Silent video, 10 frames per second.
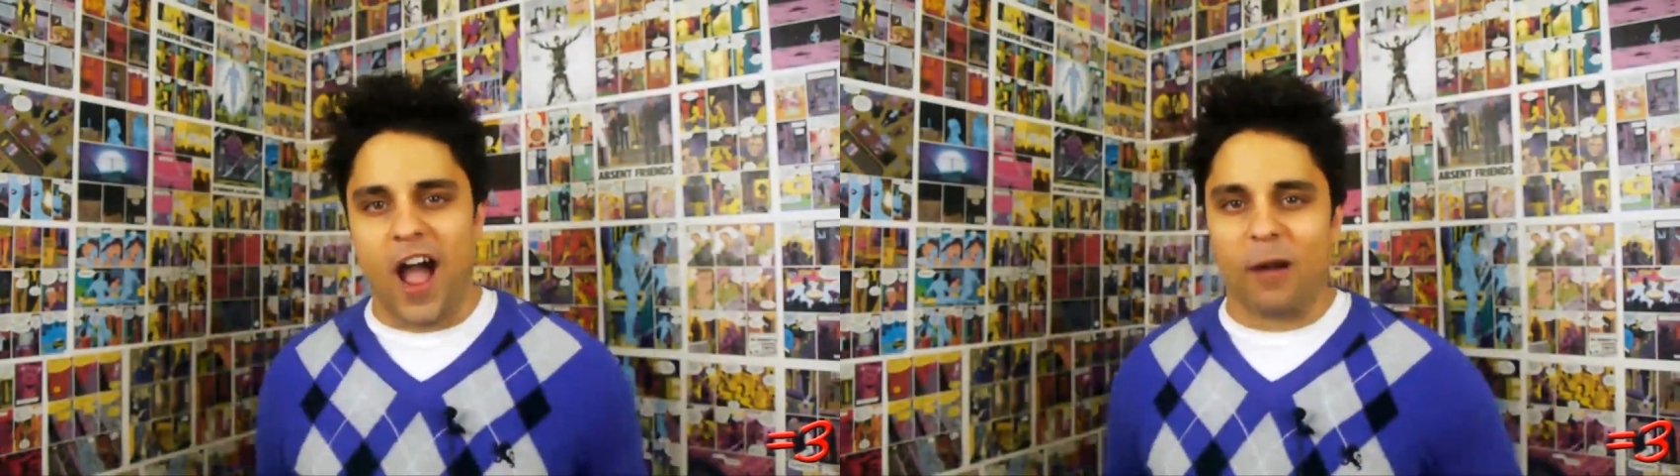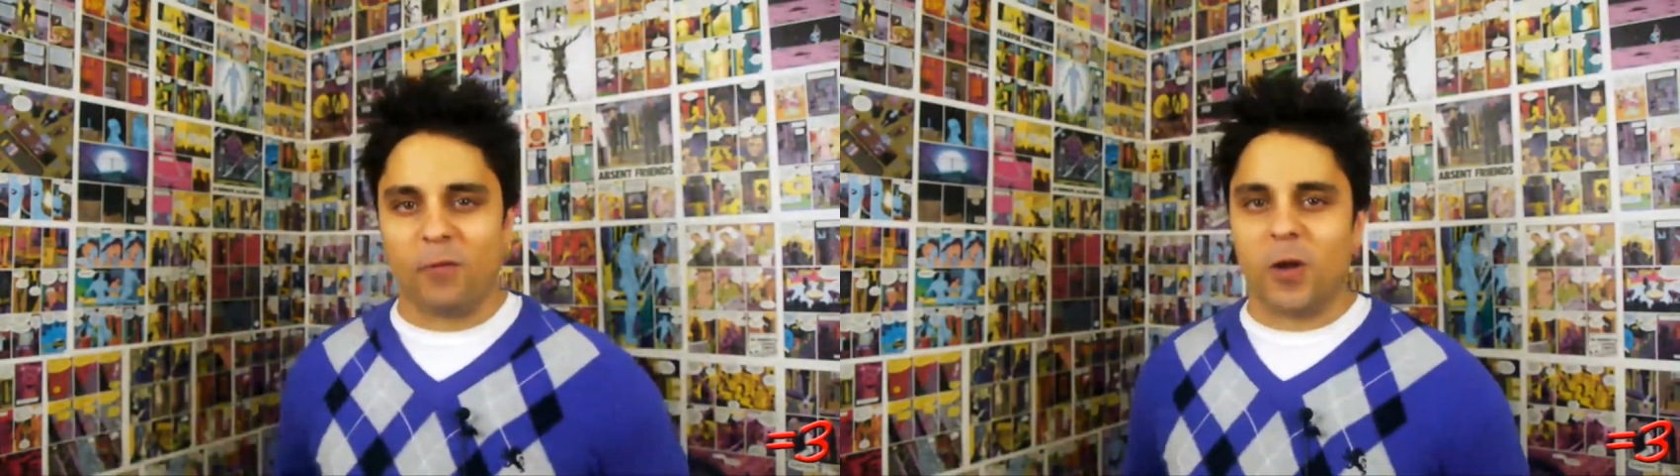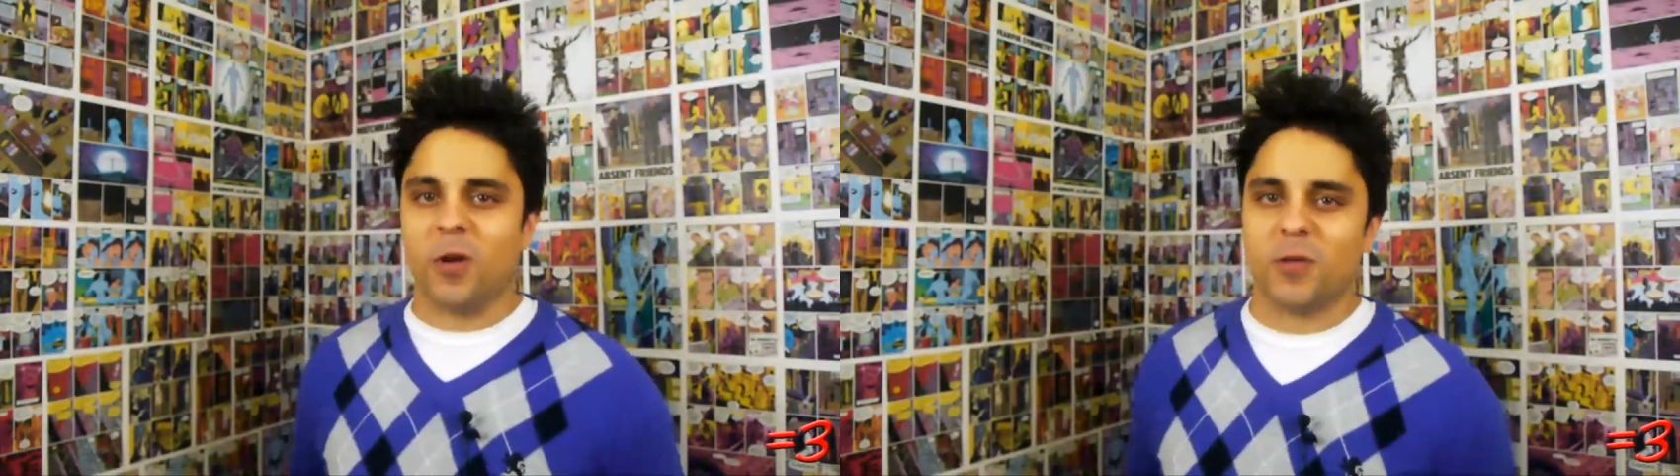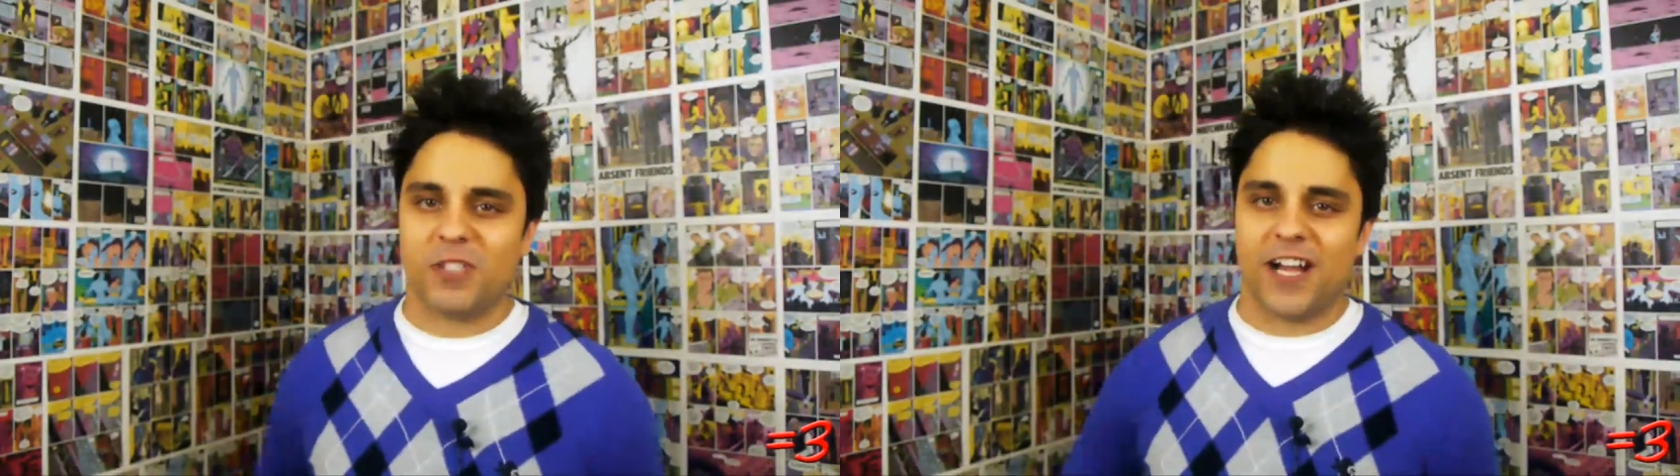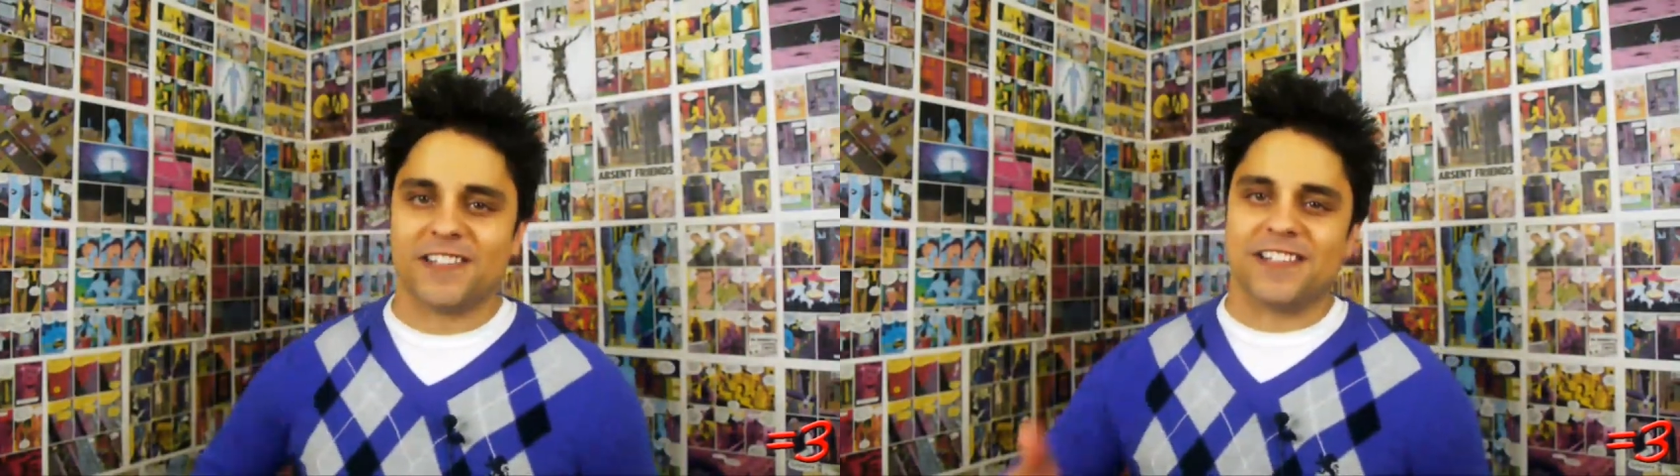I'm Ray William
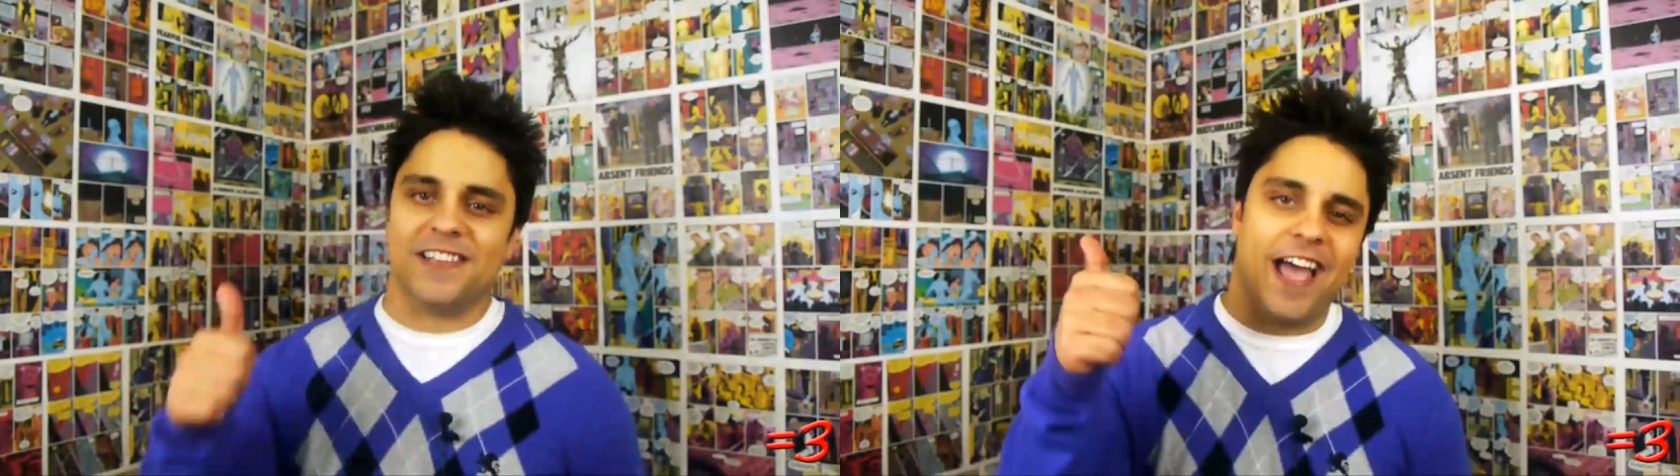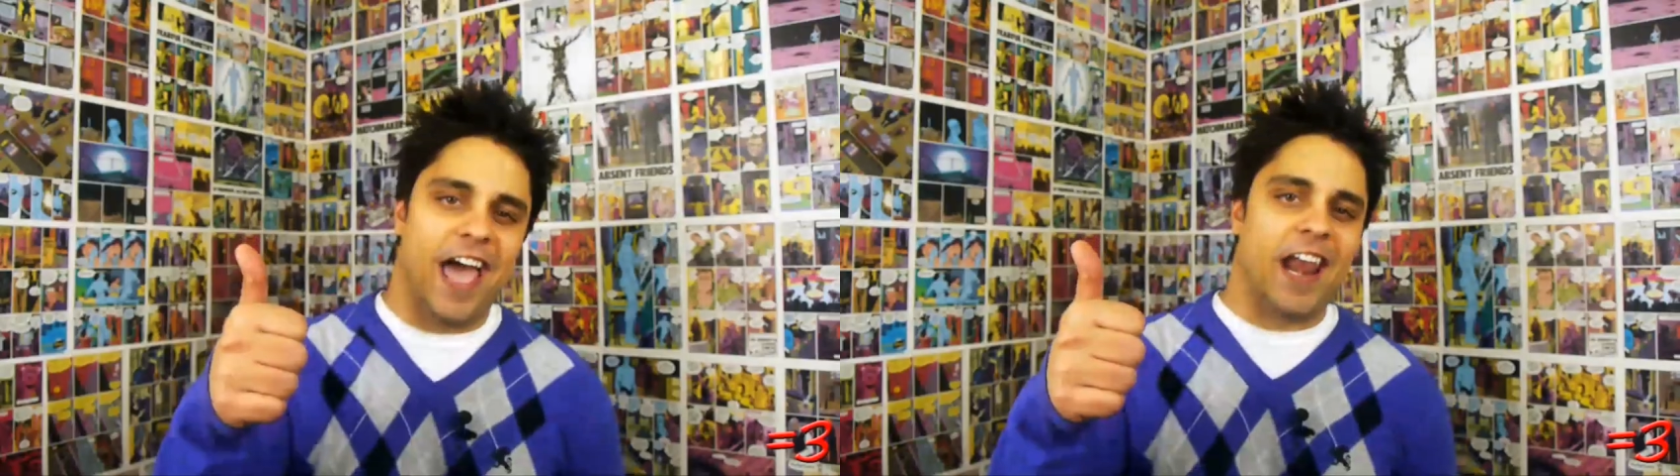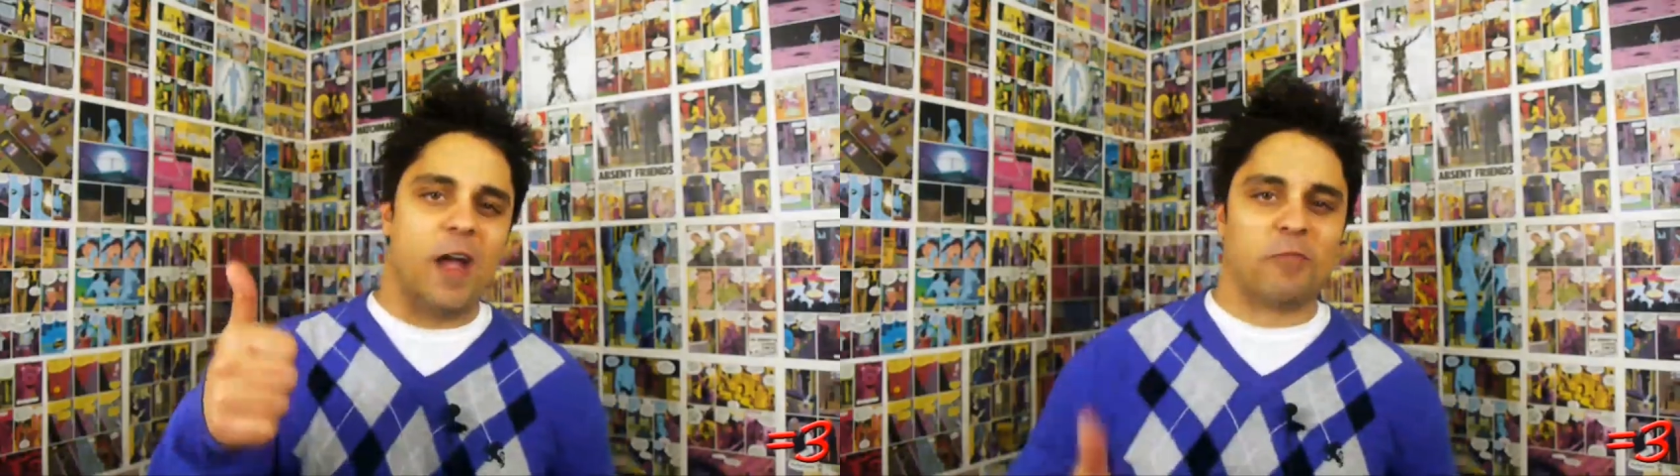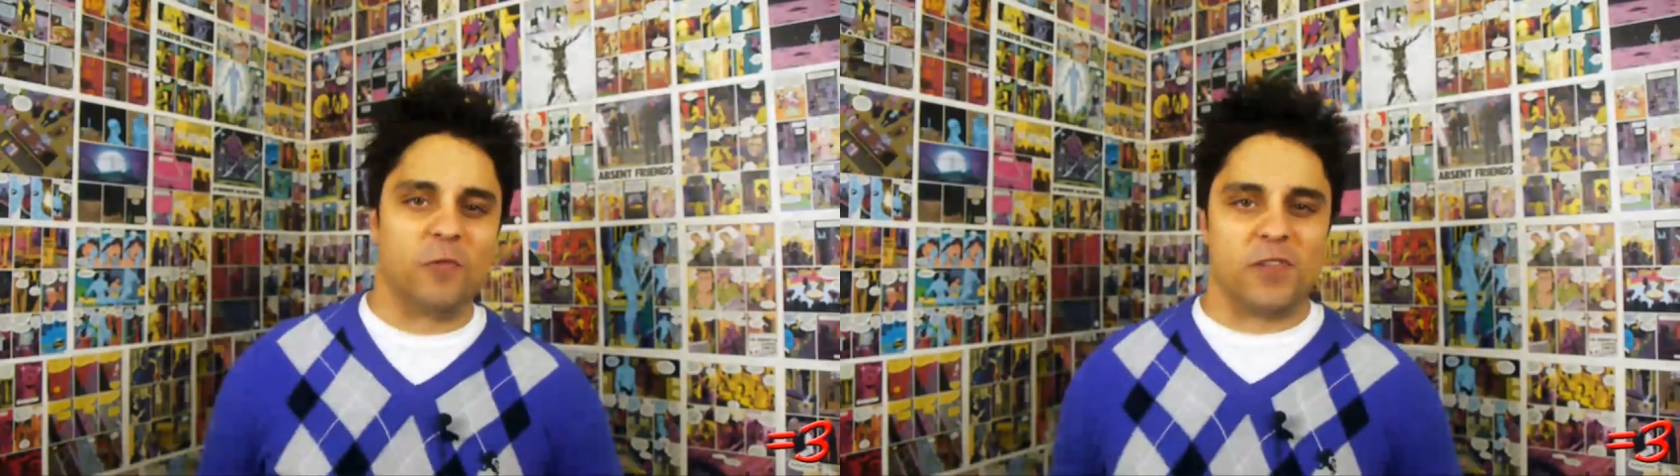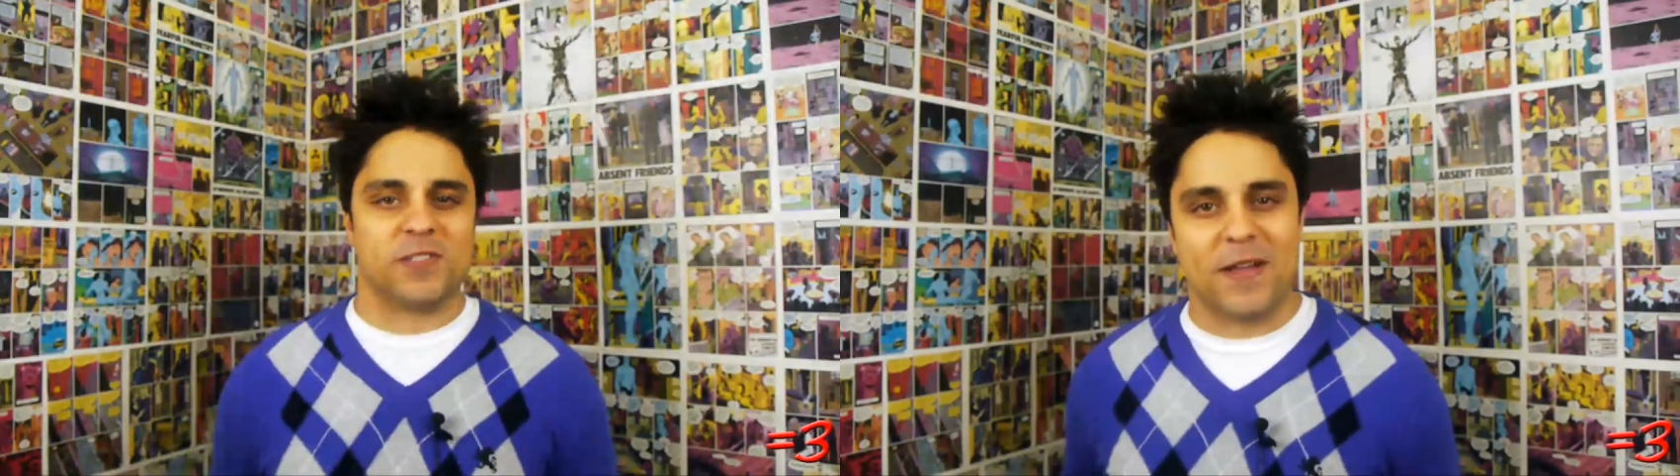Johnson, and I approve this